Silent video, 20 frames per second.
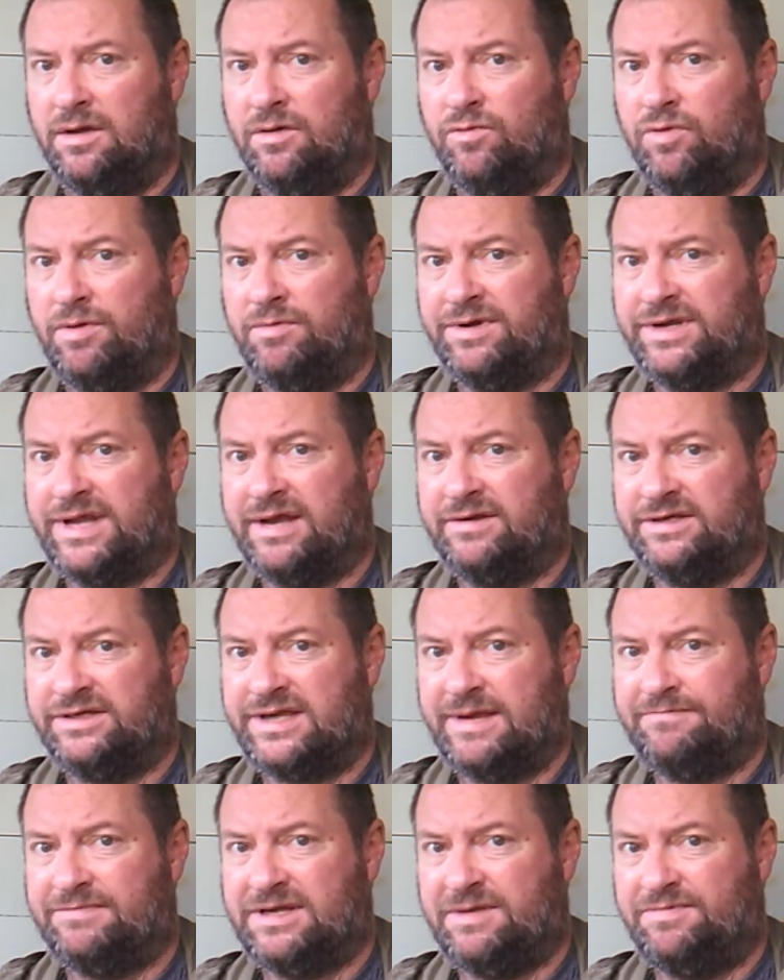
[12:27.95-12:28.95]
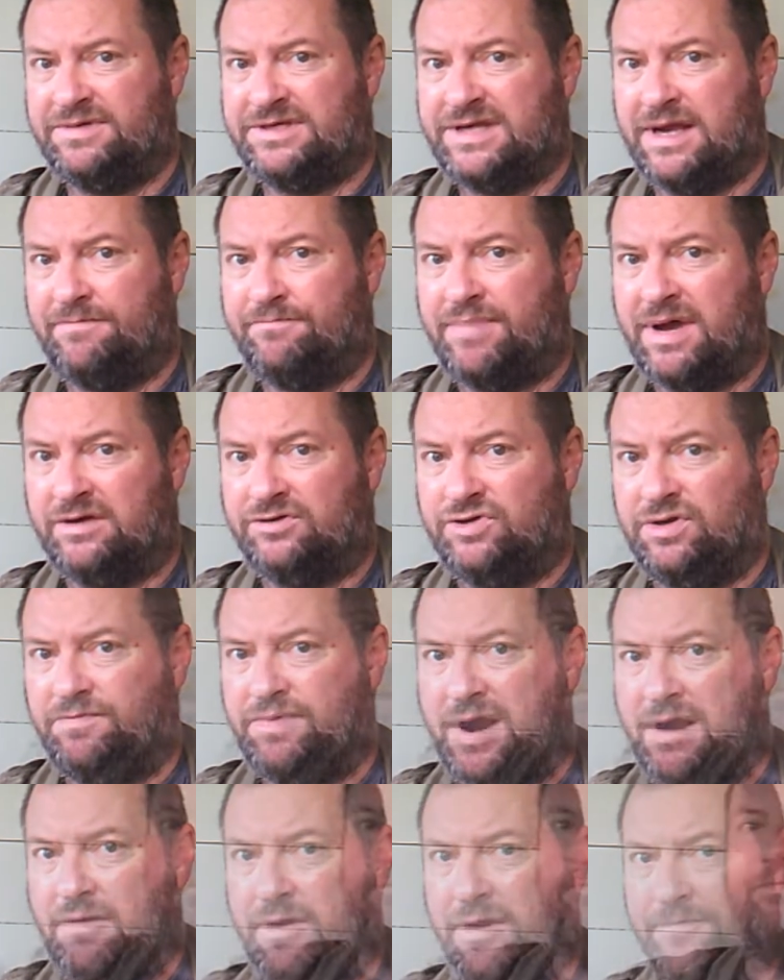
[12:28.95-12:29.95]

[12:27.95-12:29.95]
we were down to 70% battery power.